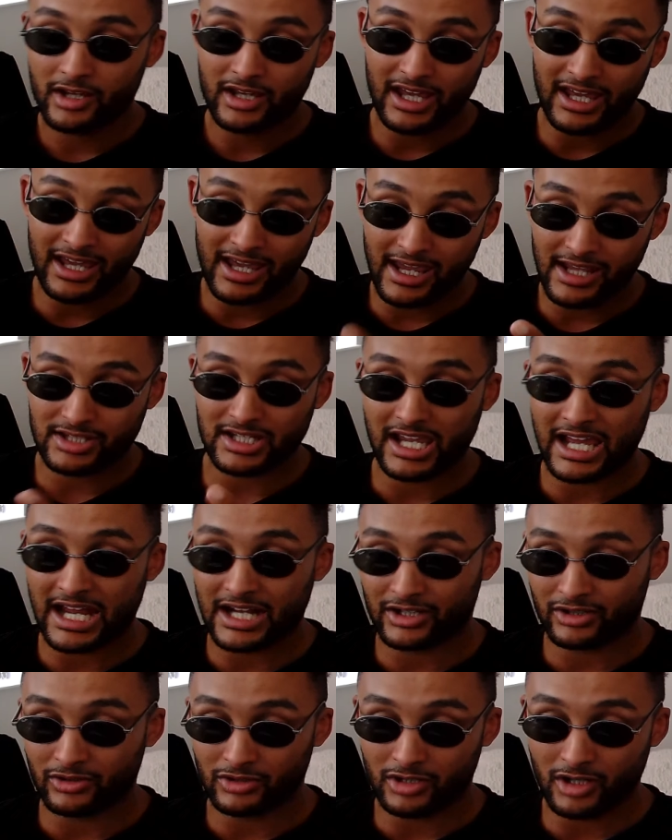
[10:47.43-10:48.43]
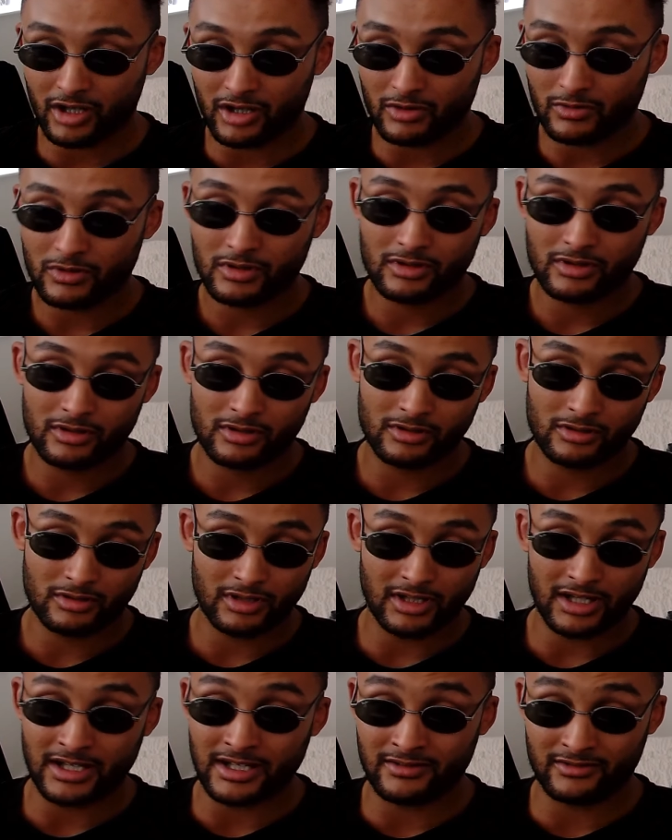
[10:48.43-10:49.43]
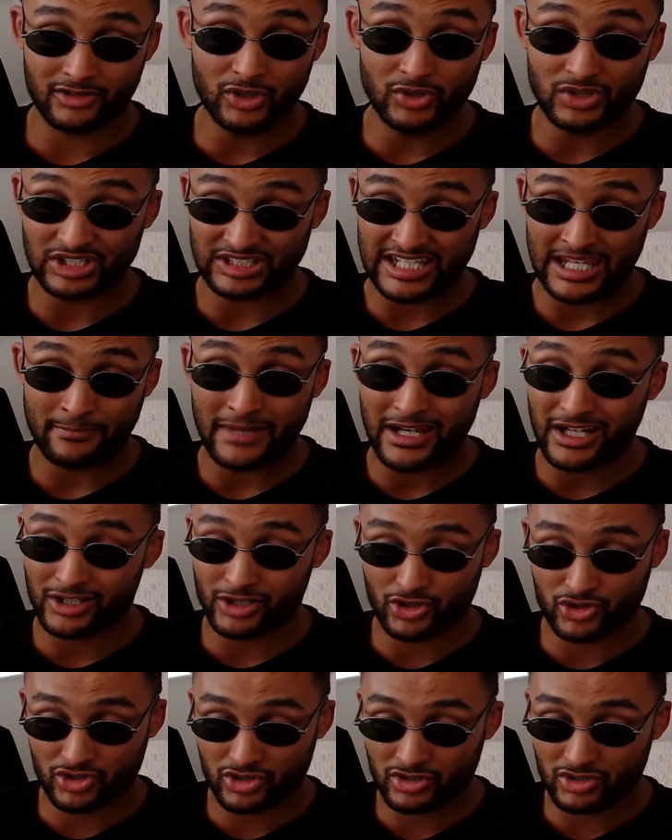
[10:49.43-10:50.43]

AJ had a good go, and Usyk came back like